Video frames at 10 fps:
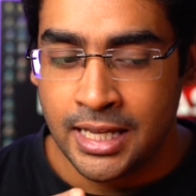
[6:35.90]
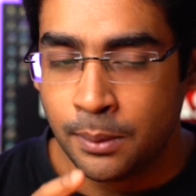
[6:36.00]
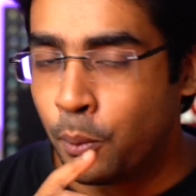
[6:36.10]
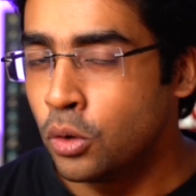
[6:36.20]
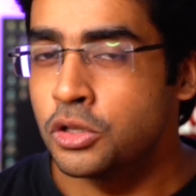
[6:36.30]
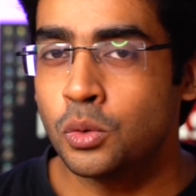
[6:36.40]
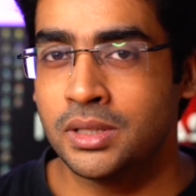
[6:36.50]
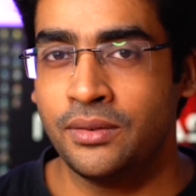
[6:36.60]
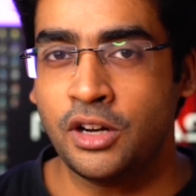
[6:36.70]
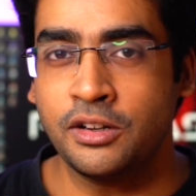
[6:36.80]
The boAt
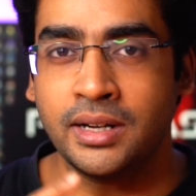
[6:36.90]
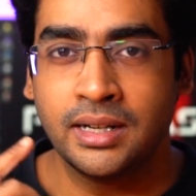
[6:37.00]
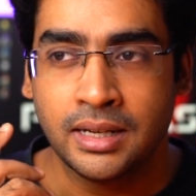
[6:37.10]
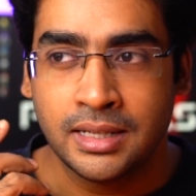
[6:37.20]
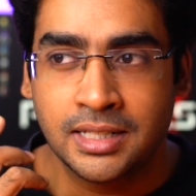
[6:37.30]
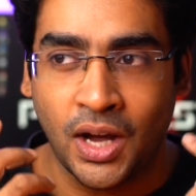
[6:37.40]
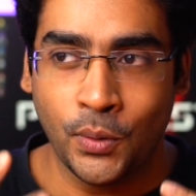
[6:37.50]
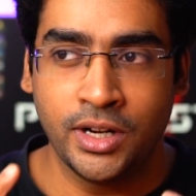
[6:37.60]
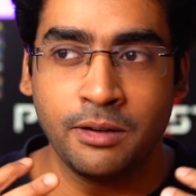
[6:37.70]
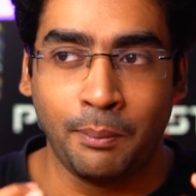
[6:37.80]
Stone 700
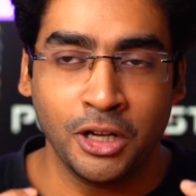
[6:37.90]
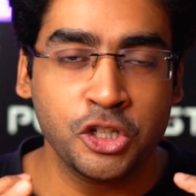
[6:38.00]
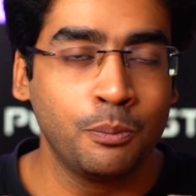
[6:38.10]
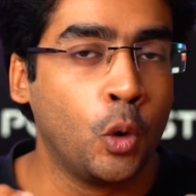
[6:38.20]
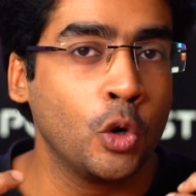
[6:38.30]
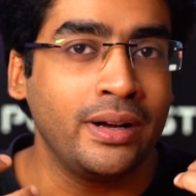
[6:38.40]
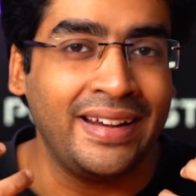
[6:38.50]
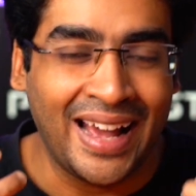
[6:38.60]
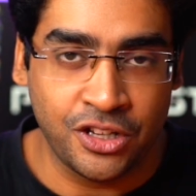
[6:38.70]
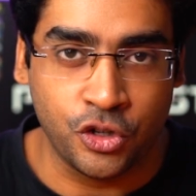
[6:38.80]
sounded much more
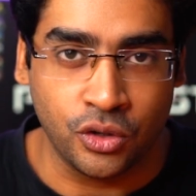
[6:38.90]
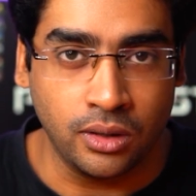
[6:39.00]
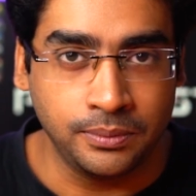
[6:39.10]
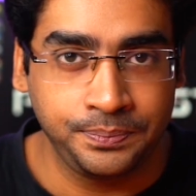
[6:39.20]
natural.